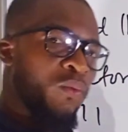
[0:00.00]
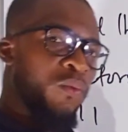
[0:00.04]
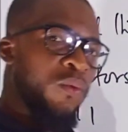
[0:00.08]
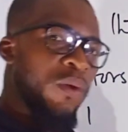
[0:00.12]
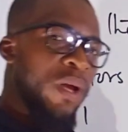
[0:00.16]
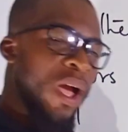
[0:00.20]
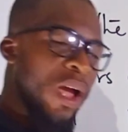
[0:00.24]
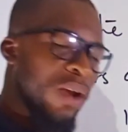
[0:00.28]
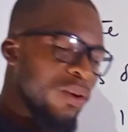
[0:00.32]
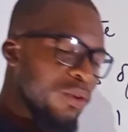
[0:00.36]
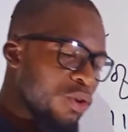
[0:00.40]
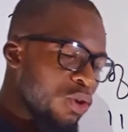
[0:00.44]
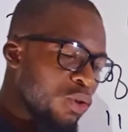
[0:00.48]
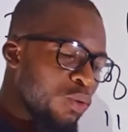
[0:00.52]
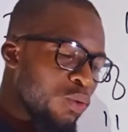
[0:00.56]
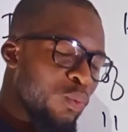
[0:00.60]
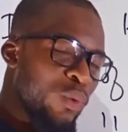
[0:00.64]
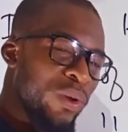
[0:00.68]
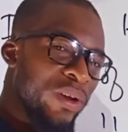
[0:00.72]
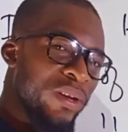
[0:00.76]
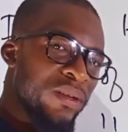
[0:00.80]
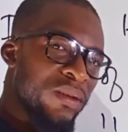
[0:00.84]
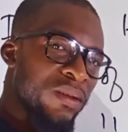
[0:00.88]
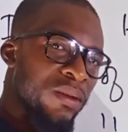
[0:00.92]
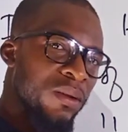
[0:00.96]
We are done
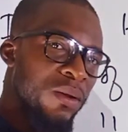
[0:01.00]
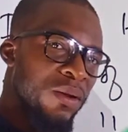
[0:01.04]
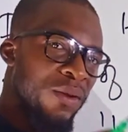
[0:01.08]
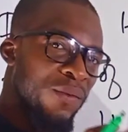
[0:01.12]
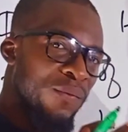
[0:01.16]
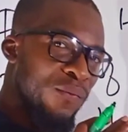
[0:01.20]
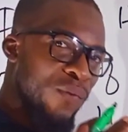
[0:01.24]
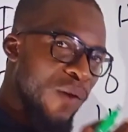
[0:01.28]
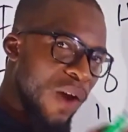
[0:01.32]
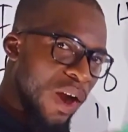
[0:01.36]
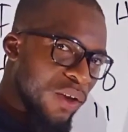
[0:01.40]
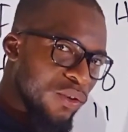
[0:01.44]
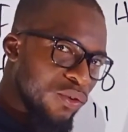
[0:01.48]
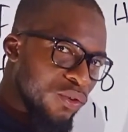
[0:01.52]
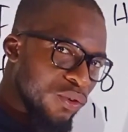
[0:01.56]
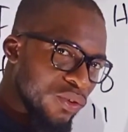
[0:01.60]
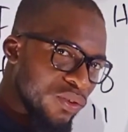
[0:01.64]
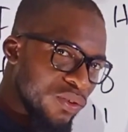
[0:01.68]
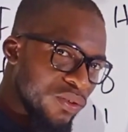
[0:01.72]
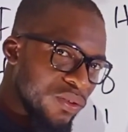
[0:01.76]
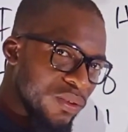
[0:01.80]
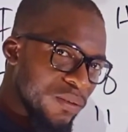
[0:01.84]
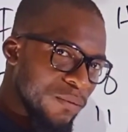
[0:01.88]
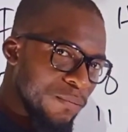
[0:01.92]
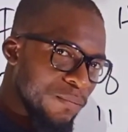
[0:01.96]
with
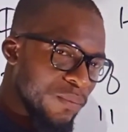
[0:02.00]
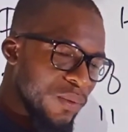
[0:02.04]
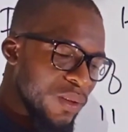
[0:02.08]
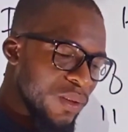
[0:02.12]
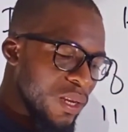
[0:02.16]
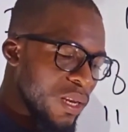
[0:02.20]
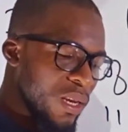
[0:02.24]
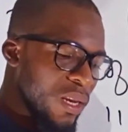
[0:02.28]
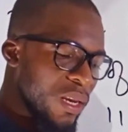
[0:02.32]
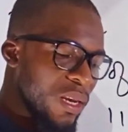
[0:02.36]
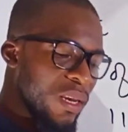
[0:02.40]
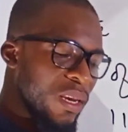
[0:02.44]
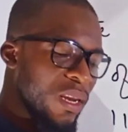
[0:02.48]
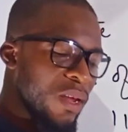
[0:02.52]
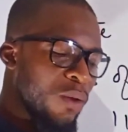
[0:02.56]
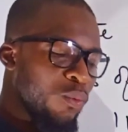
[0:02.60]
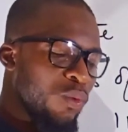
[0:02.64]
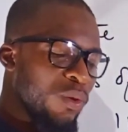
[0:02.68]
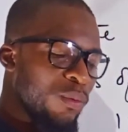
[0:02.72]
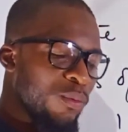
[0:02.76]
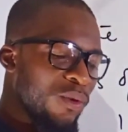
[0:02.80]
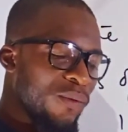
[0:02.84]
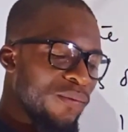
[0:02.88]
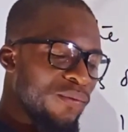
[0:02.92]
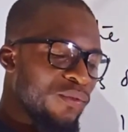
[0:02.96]
factors.
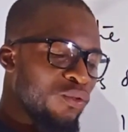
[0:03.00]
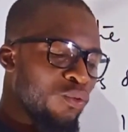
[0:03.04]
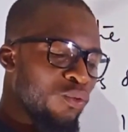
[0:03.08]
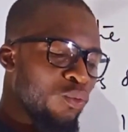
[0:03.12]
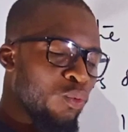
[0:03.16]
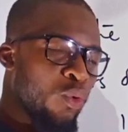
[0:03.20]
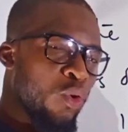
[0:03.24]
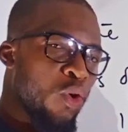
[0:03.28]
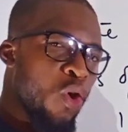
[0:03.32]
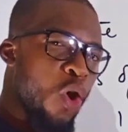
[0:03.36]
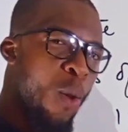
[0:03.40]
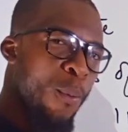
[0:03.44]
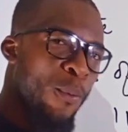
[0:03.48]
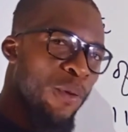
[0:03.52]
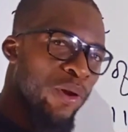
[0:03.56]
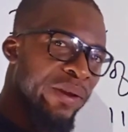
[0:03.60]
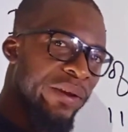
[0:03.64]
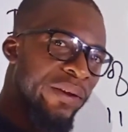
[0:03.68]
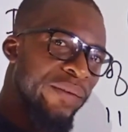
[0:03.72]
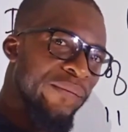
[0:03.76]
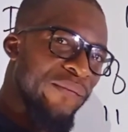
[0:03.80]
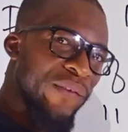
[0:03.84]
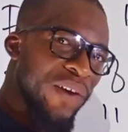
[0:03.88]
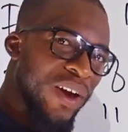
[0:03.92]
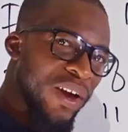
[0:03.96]
Then we move to
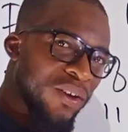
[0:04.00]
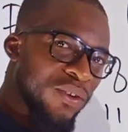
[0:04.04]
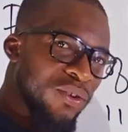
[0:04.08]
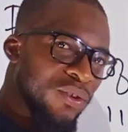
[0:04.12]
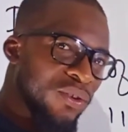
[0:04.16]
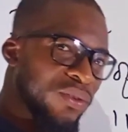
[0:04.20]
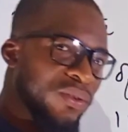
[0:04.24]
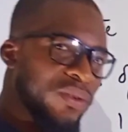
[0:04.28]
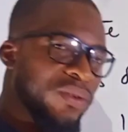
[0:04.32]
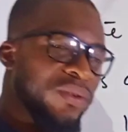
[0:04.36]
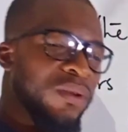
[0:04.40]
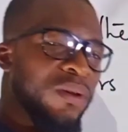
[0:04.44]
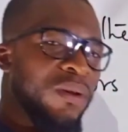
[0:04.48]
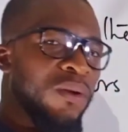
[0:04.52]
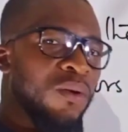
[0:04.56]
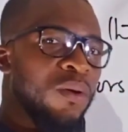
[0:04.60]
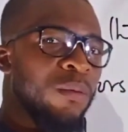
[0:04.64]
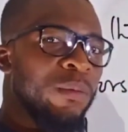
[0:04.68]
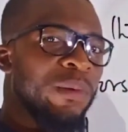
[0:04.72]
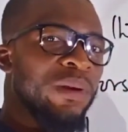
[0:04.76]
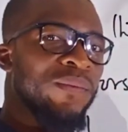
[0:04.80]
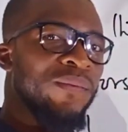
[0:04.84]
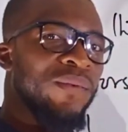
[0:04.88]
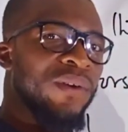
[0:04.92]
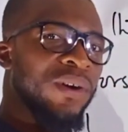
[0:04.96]
common factors.
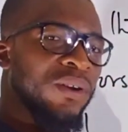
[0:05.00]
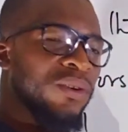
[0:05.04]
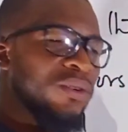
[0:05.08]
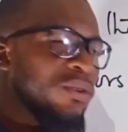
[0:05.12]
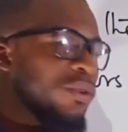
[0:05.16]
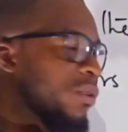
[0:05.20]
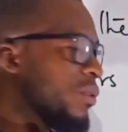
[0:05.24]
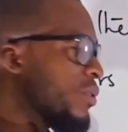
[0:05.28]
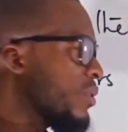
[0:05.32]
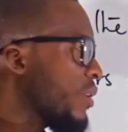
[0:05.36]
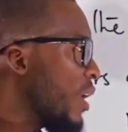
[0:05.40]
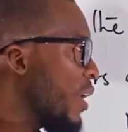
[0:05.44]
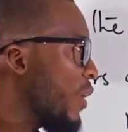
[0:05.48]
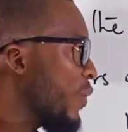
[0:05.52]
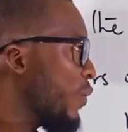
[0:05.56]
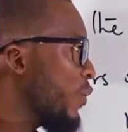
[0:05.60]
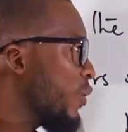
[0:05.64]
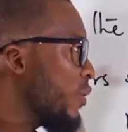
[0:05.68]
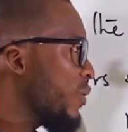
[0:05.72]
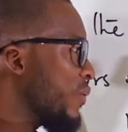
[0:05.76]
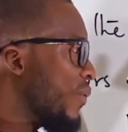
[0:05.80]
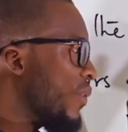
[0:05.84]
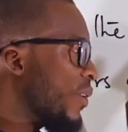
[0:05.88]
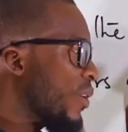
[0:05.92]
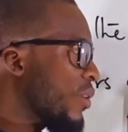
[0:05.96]
Common factors are
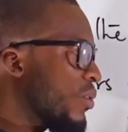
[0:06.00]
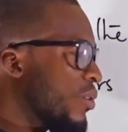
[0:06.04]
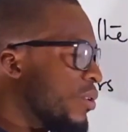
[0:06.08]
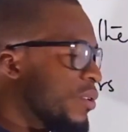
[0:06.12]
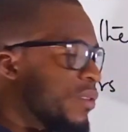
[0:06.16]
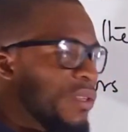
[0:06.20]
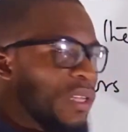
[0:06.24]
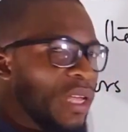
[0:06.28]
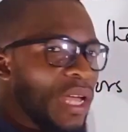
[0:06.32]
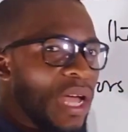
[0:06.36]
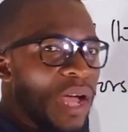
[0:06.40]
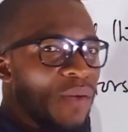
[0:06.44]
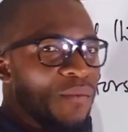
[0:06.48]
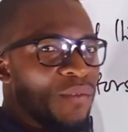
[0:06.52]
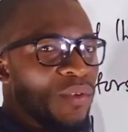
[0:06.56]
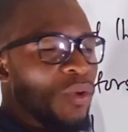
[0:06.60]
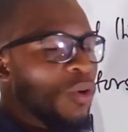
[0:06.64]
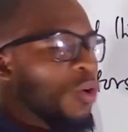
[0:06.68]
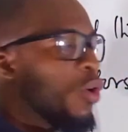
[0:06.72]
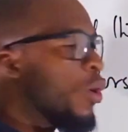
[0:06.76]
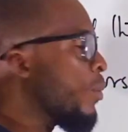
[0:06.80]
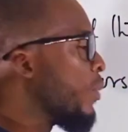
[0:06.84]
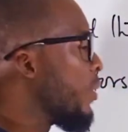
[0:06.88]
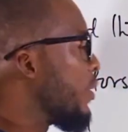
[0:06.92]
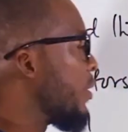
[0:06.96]
those factors they have in
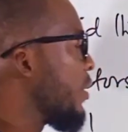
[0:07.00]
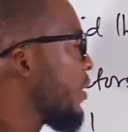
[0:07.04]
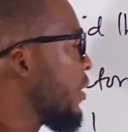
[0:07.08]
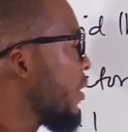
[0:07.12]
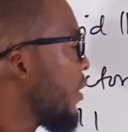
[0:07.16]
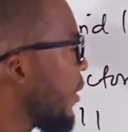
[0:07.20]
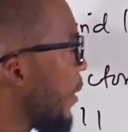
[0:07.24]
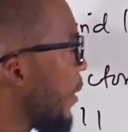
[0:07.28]
common.